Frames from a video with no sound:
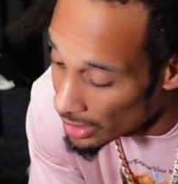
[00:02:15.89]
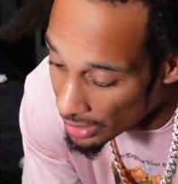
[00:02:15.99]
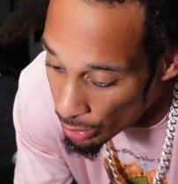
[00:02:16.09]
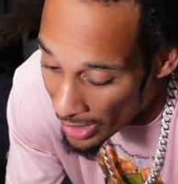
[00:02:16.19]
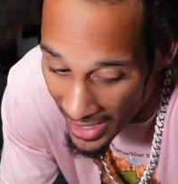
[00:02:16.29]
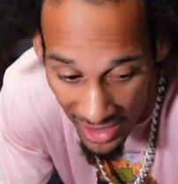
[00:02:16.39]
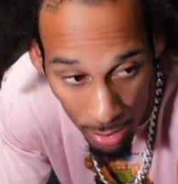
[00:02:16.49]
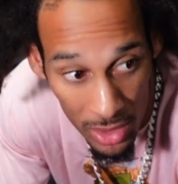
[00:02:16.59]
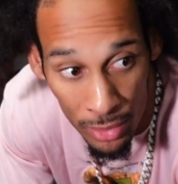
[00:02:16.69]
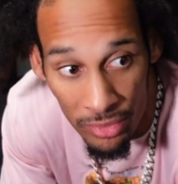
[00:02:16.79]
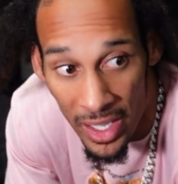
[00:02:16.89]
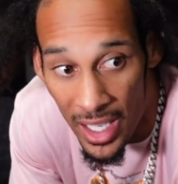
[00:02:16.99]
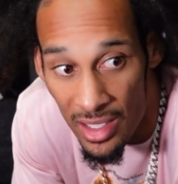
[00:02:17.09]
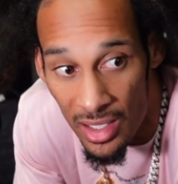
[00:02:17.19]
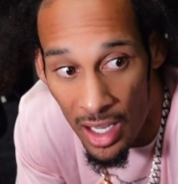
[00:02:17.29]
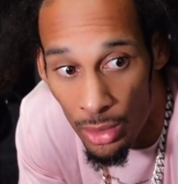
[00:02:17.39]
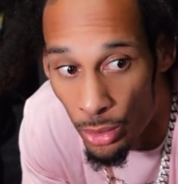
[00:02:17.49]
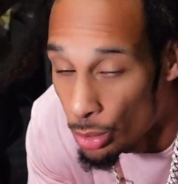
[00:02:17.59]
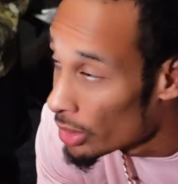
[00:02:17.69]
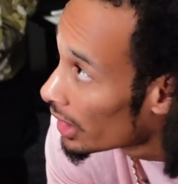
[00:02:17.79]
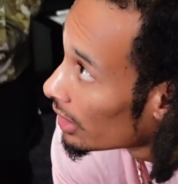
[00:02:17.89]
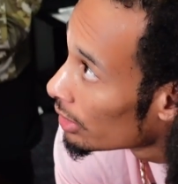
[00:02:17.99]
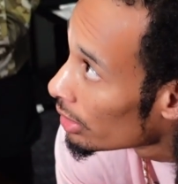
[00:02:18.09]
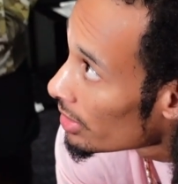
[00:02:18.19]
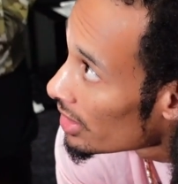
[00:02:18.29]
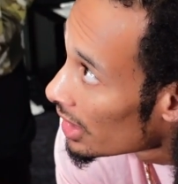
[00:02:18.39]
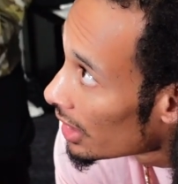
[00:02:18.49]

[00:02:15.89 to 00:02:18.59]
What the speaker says: you ask me, a fan's not going to do that, you know what I'm saying?